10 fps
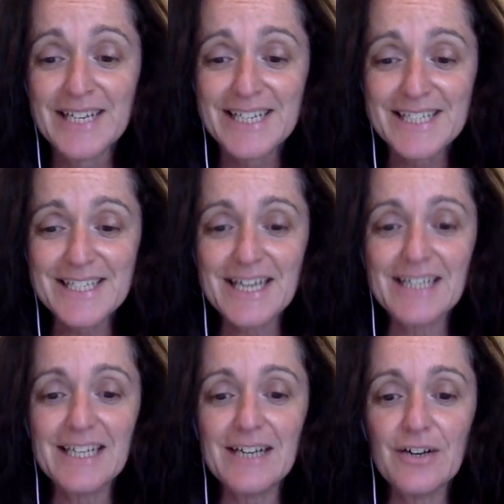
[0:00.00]

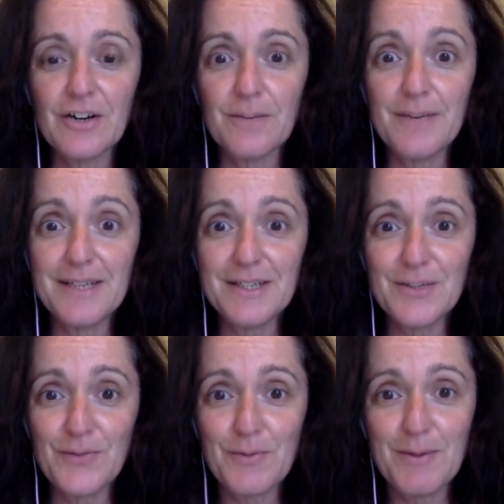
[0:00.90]
Suddenly, I got a message
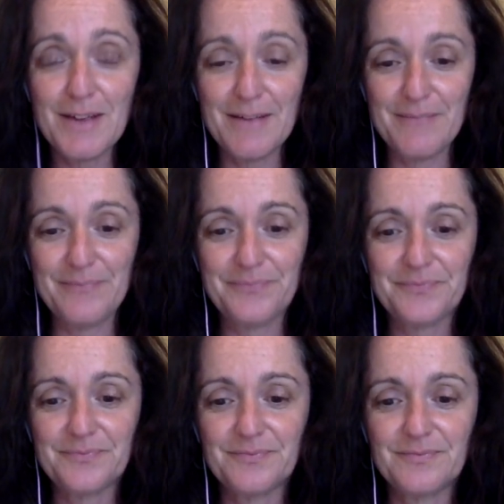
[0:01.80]
from him
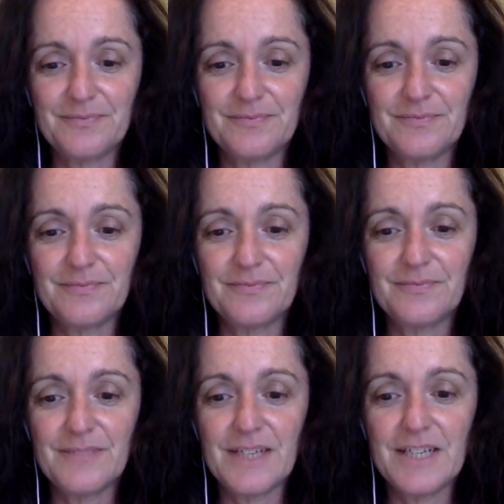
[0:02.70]

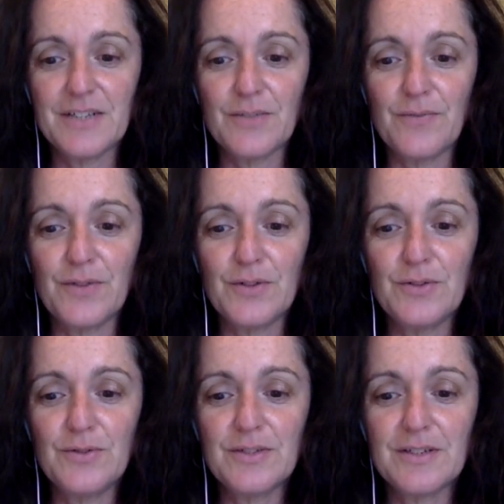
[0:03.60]
that he's
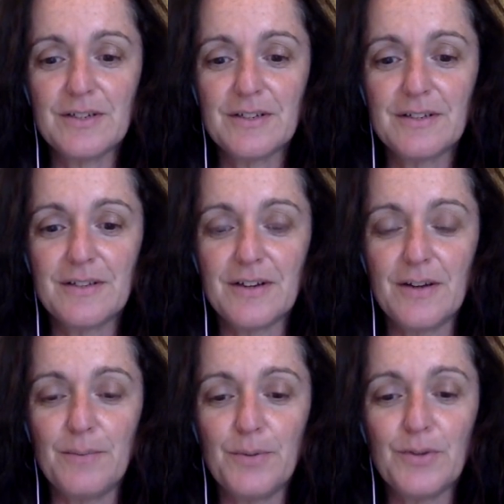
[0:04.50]
confused, that
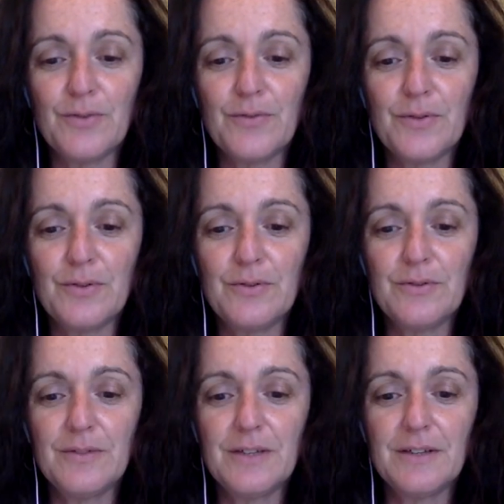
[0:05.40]
I'm beautiful,
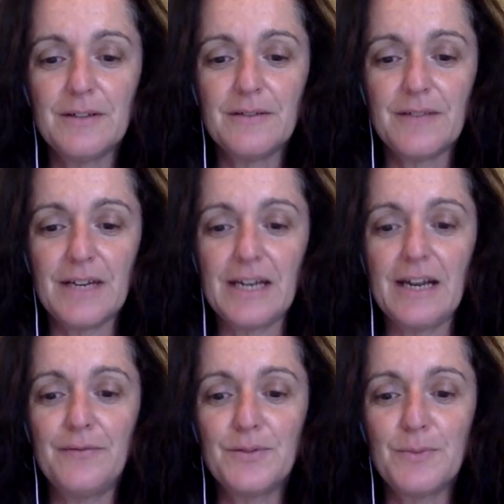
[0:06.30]
that he
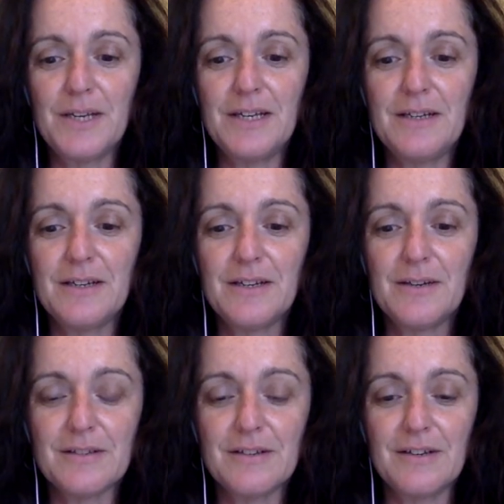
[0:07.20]
loves me,
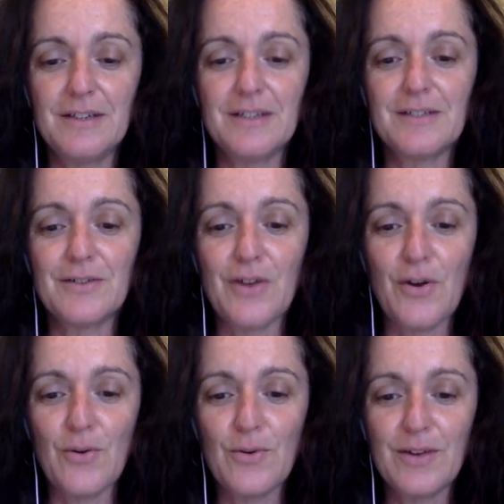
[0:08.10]
and he doesn't
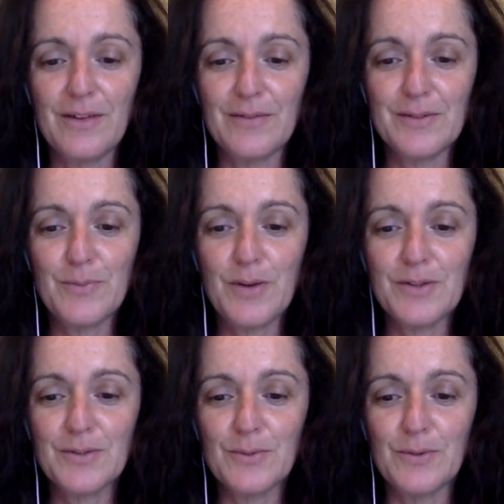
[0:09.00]
know if it's
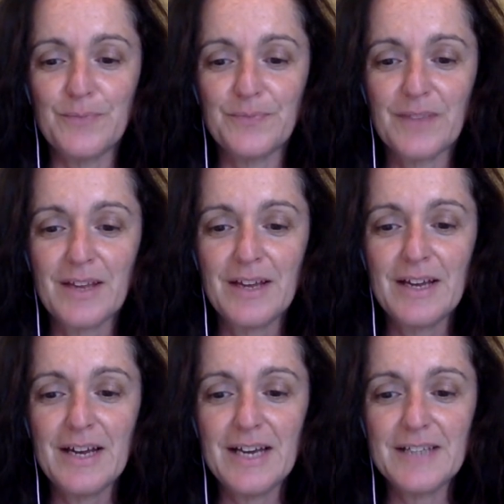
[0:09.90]
possible.
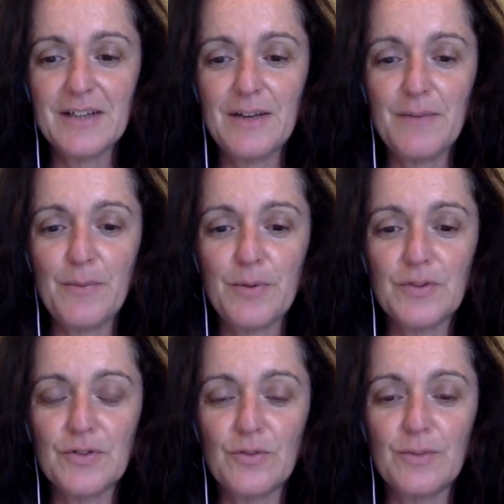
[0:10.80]
As I am the
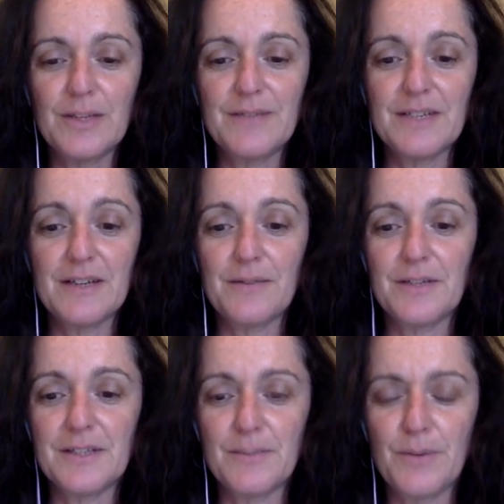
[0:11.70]
person who believes that nothing
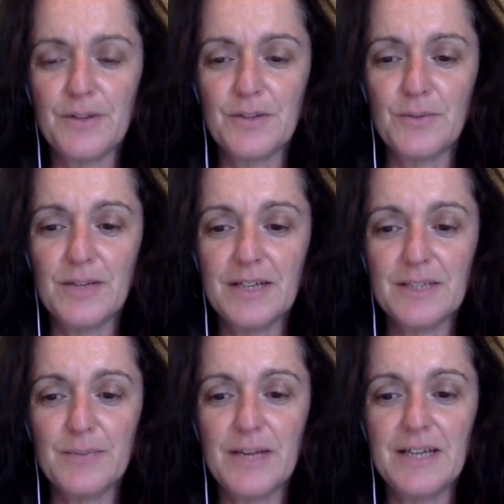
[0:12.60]
is impossible, I
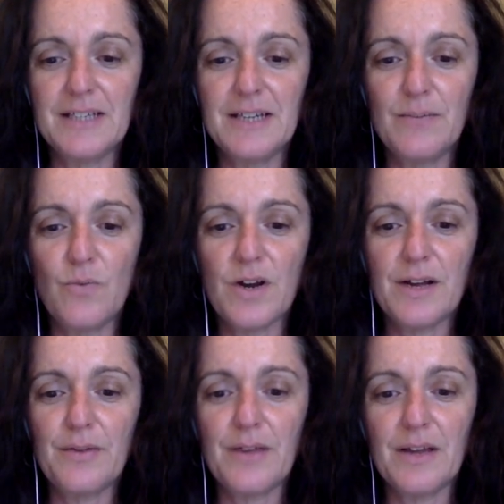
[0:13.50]
explained to him what
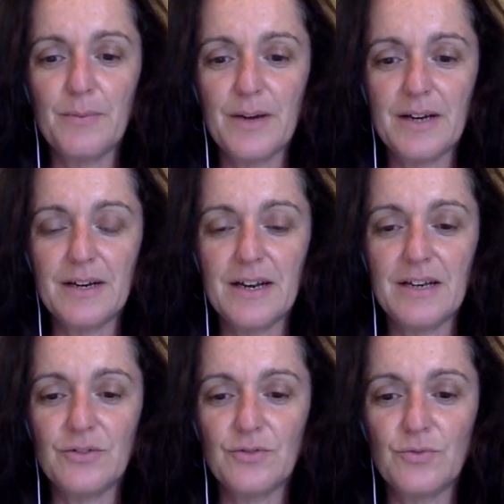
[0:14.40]
I think about it
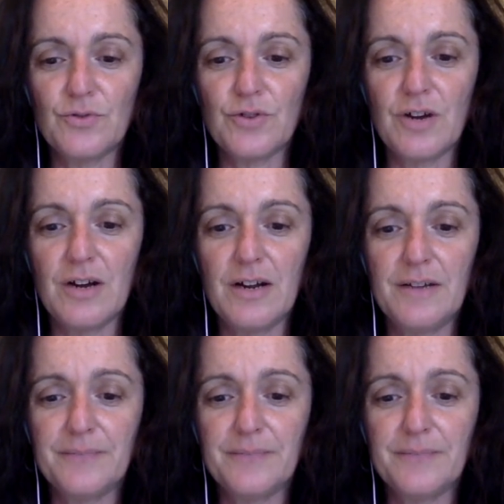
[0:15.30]
and try